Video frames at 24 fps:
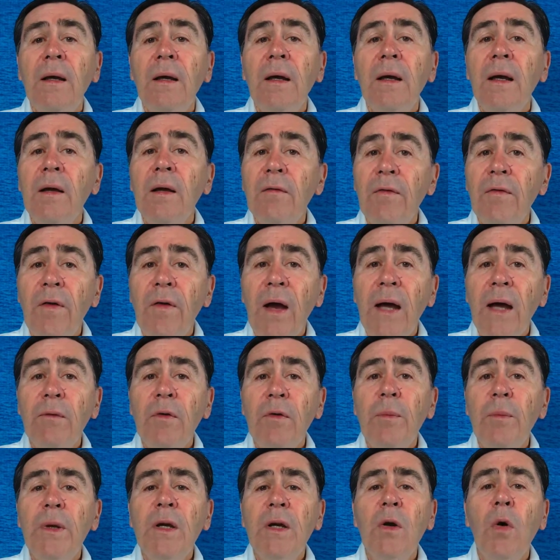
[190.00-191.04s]
And five
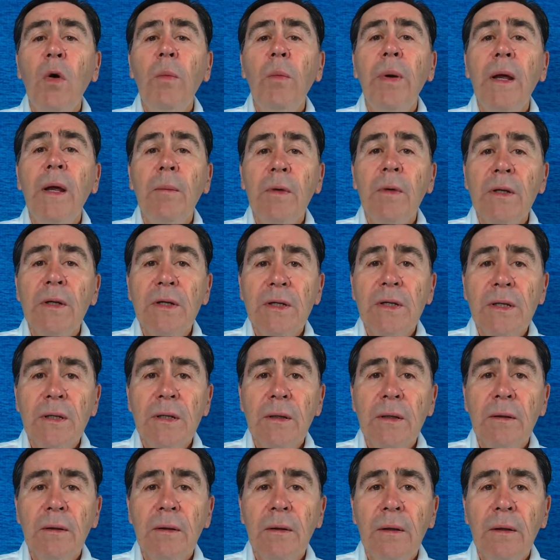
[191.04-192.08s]
would be copayments.
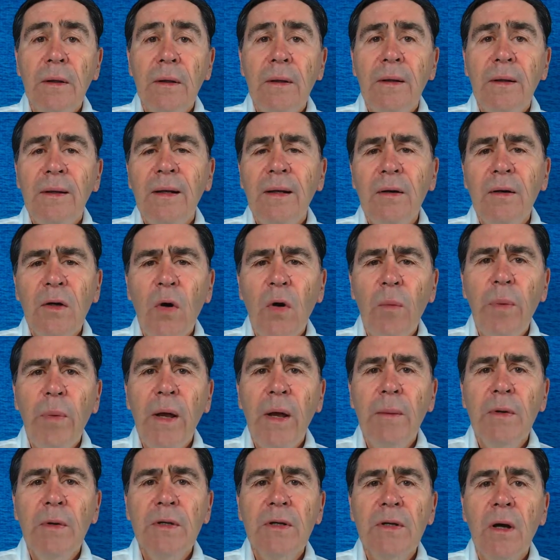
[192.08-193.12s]
Now
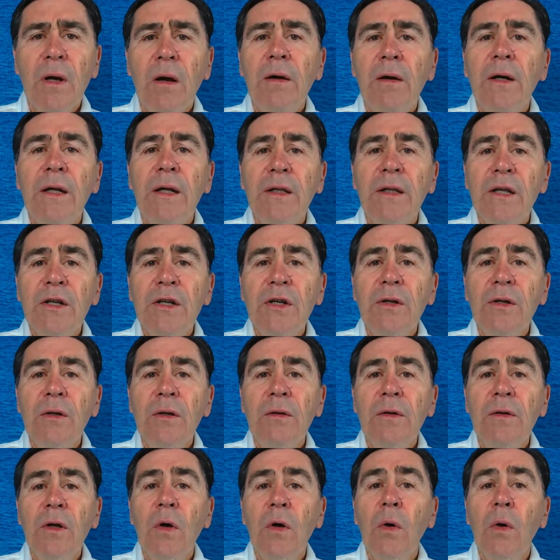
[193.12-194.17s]
copayments are an
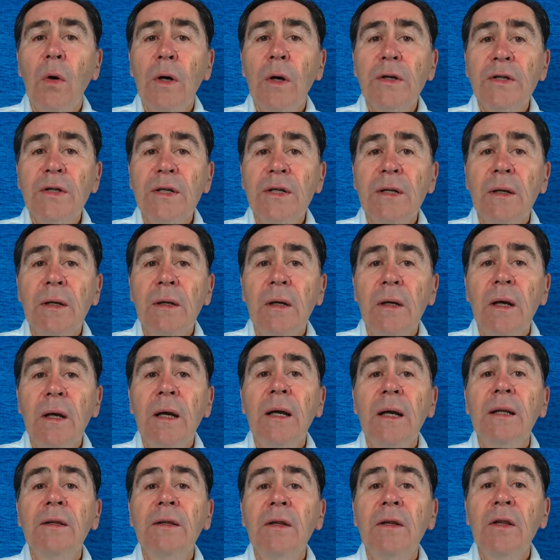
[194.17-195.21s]
additional cost
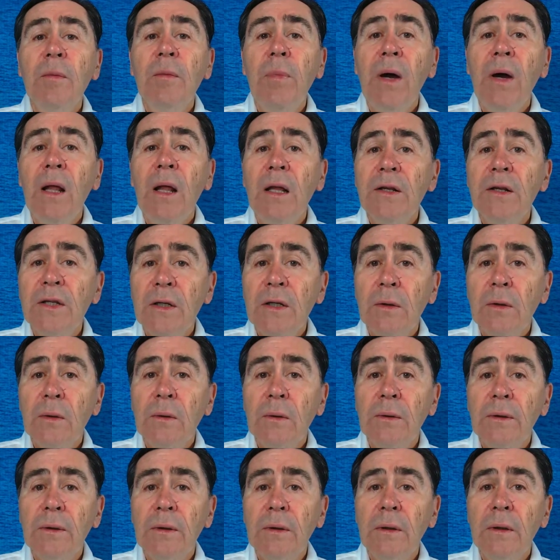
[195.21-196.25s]
to the
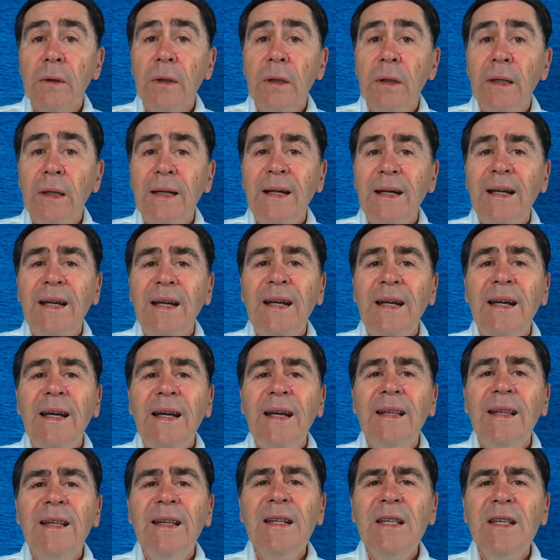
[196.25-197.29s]
policyholder
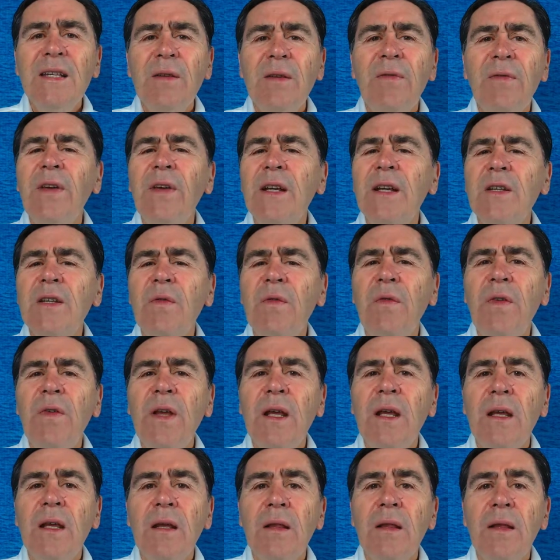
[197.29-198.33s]
this is a fixed
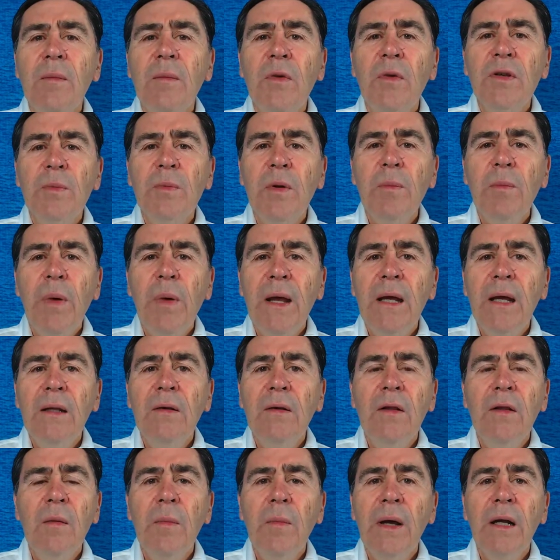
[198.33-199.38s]
fee that must be paid
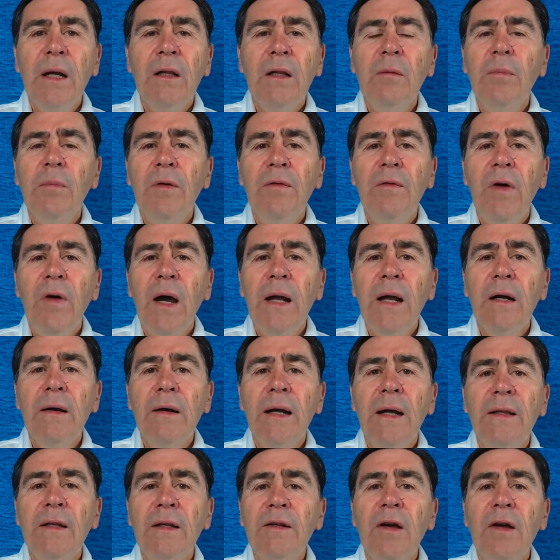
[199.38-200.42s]
to the medical provider
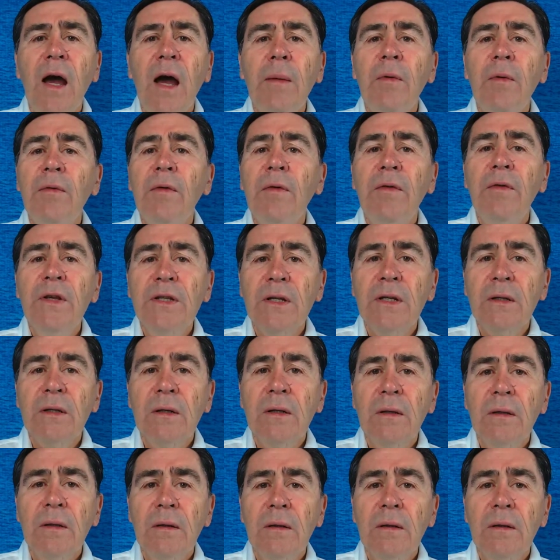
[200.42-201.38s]
at the time of a visit.